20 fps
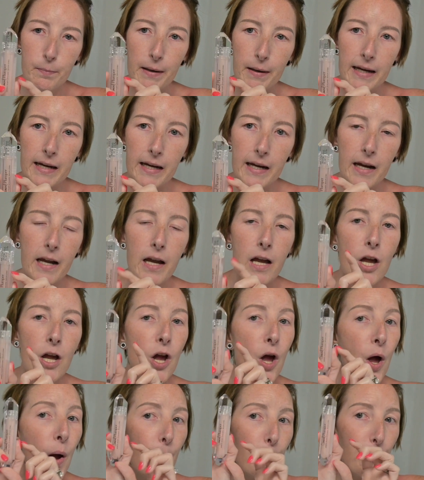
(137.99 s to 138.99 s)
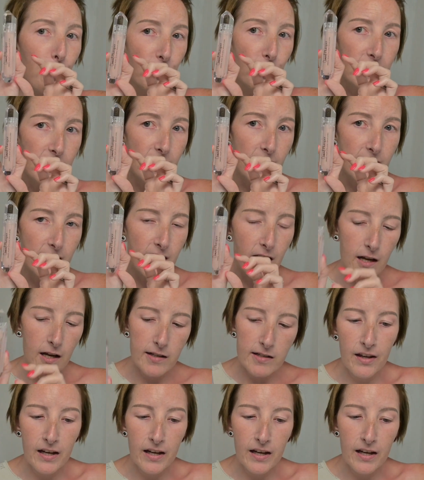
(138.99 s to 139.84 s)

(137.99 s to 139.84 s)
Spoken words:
Pink Princess Cut.